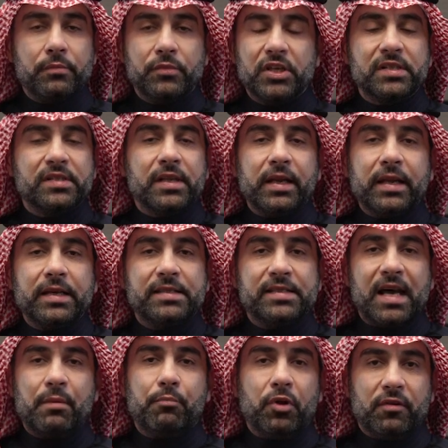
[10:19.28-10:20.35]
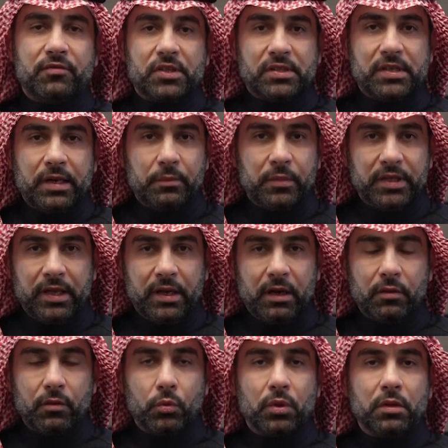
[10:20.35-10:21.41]
just an example of sustainability
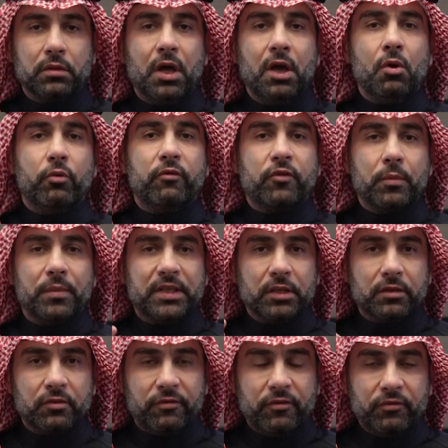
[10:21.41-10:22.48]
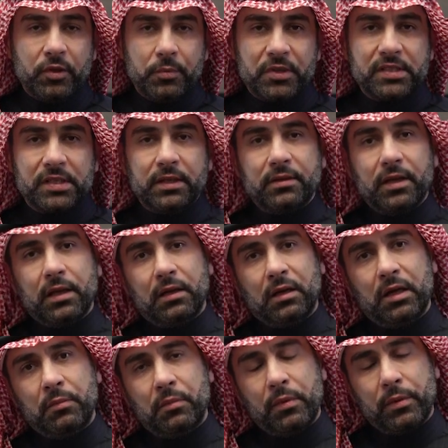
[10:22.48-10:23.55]
around the world. We've committed to
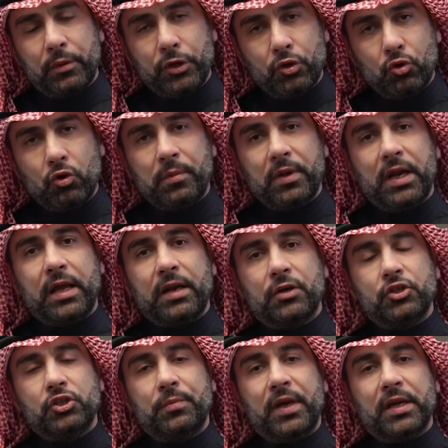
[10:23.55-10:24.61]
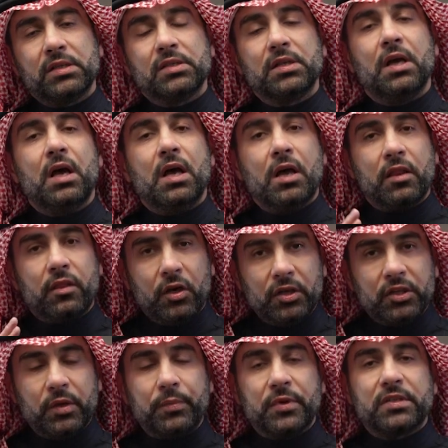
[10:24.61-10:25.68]
50% renewable energy mix,
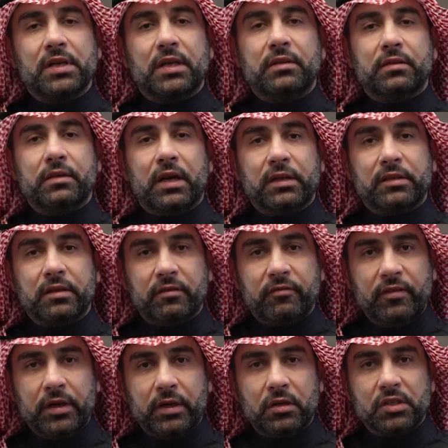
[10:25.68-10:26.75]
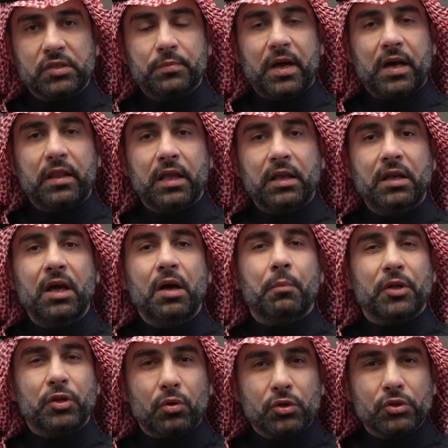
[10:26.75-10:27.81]
30% electric vehicles by then,
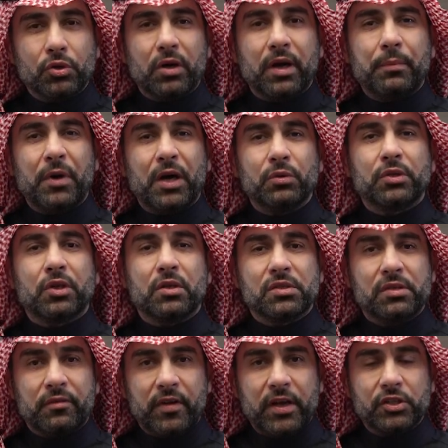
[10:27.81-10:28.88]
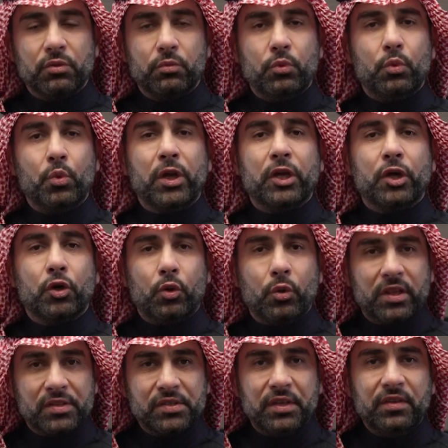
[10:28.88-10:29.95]
but also about conservation. We want to grow
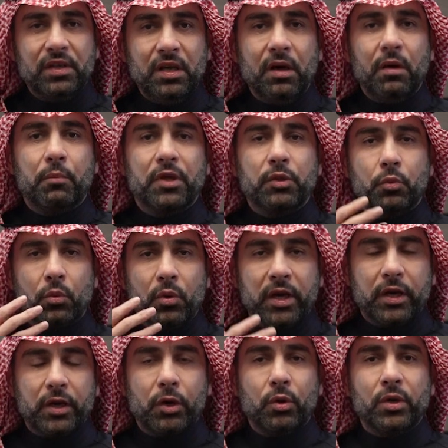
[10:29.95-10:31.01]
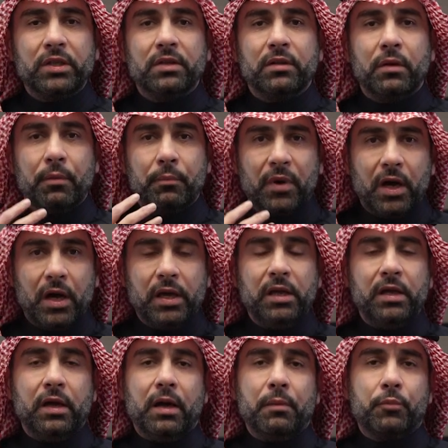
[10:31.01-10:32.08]
the city, but we want to grow it by
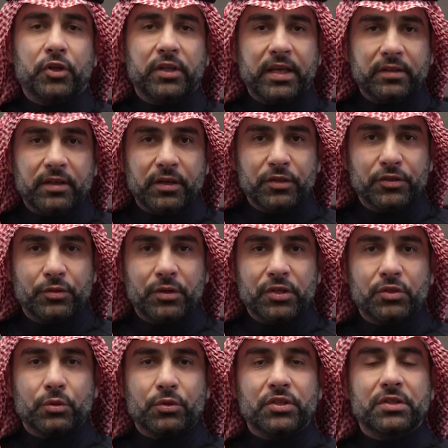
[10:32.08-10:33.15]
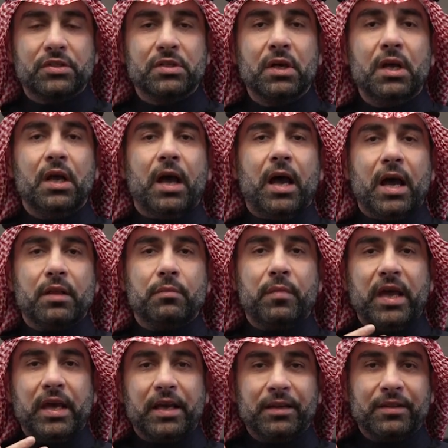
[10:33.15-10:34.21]
protecting its resources and
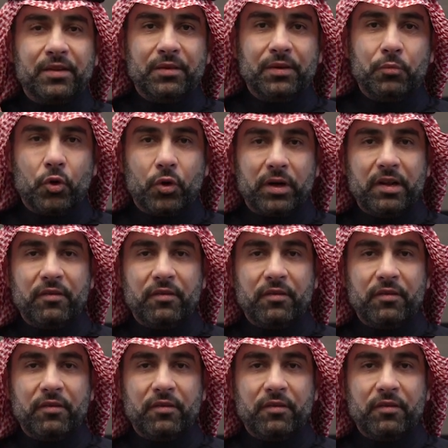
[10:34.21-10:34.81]
make it a more